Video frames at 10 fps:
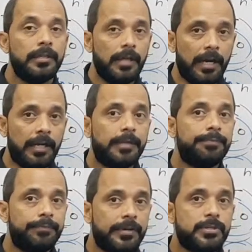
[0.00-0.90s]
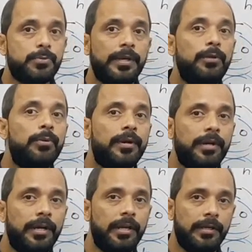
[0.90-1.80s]
At first when you are
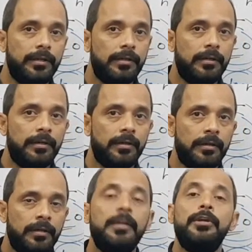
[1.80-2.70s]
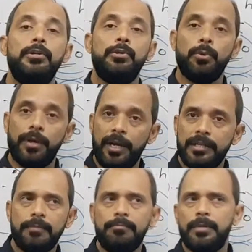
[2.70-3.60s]
reading, you
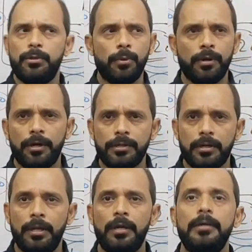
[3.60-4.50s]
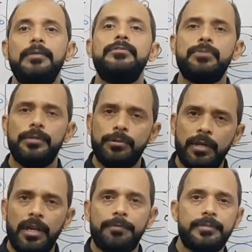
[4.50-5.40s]
read them but you are not clear, so you
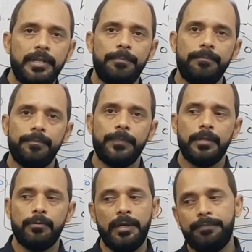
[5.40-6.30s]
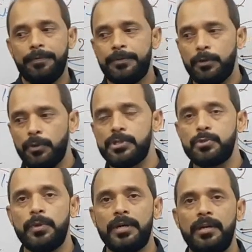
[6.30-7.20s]
left them. Only 50
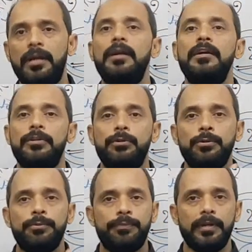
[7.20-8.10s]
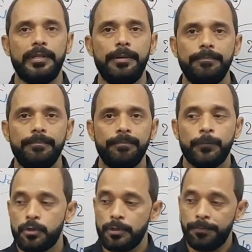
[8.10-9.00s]
questions were clear, you filled them.
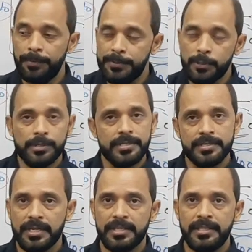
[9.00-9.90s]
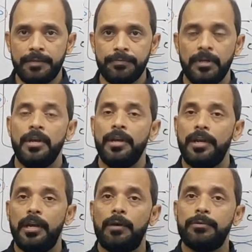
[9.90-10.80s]
So the 50 questions are safe.
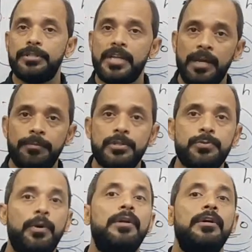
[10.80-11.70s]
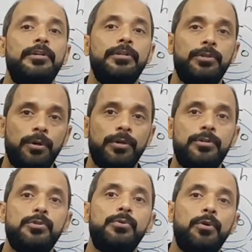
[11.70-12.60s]
Now the time is for you
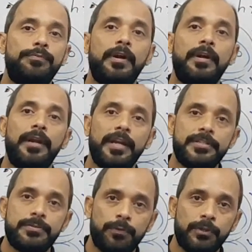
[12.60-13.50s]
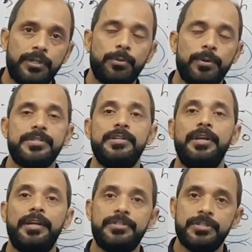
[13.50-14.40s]
to go for next 40 questions,
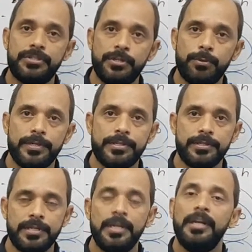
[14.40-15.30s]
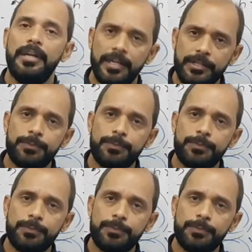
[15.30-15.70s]
next 60 questions, next